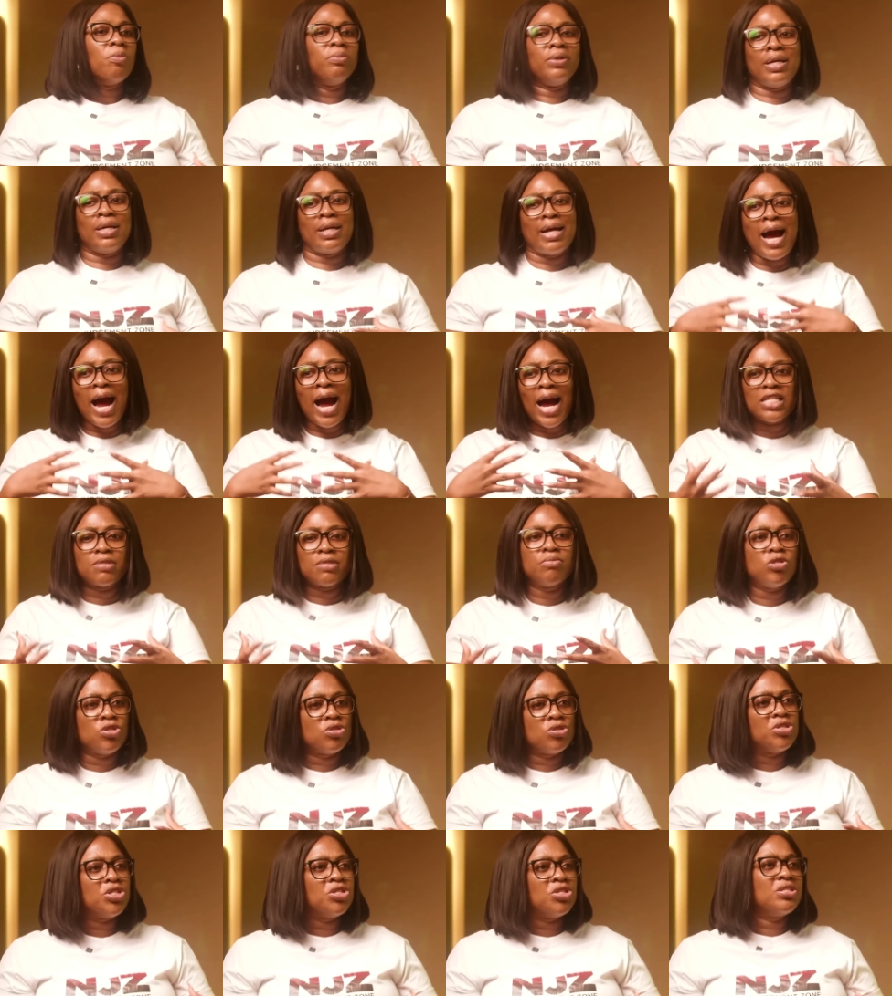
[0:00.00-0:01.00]
They asked me
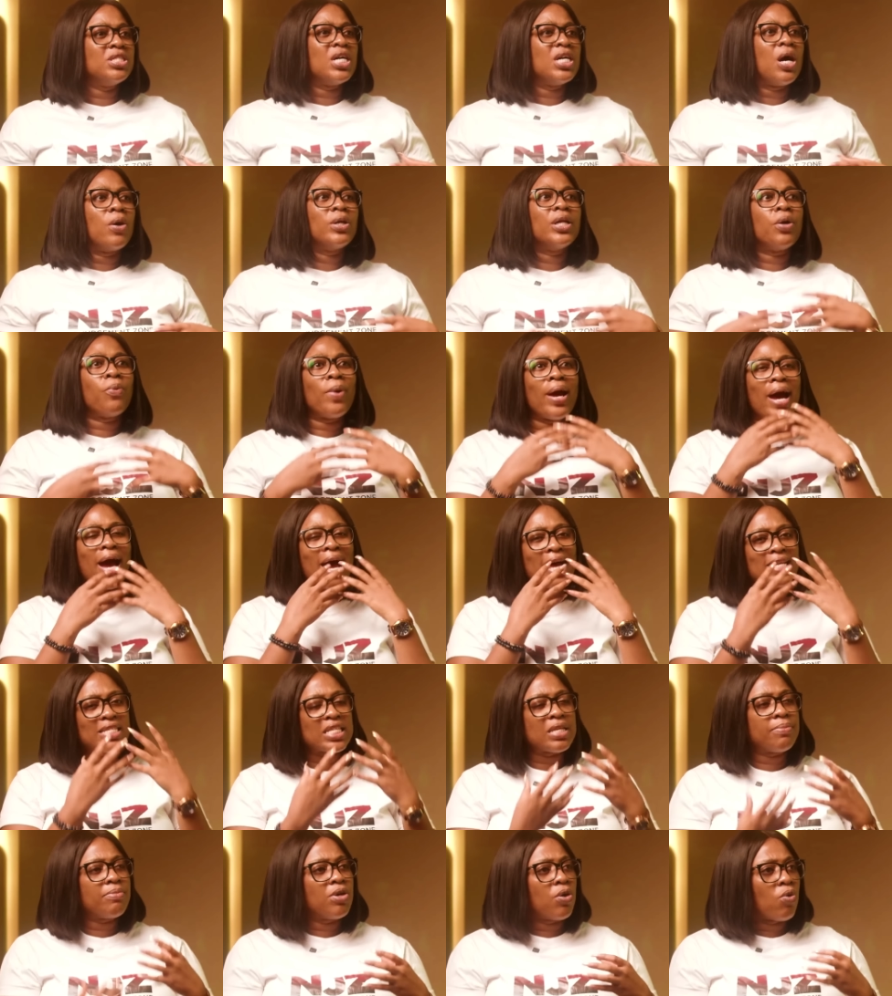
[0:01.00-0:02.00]
to kneel down. They were
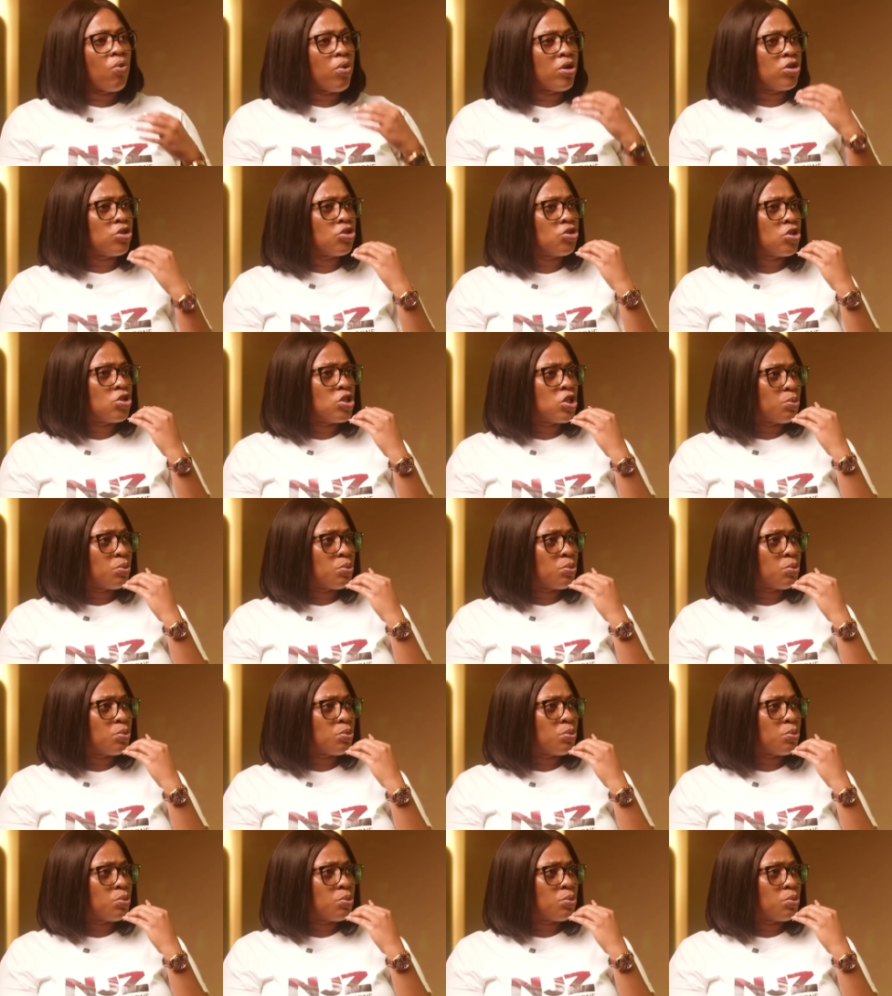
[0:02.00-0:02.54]
asking me questions,